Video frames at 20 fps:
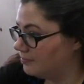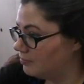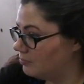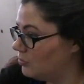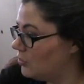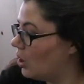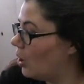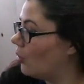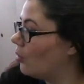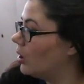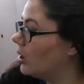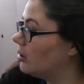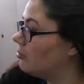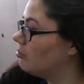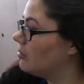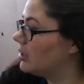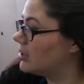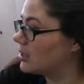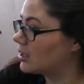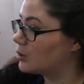no
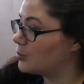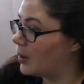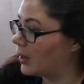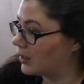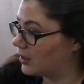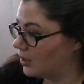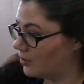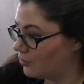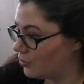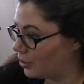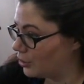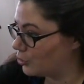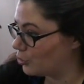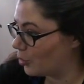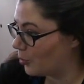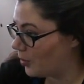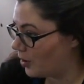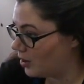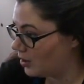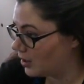one is expecting front
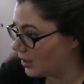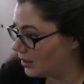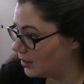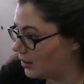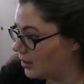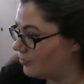door parking.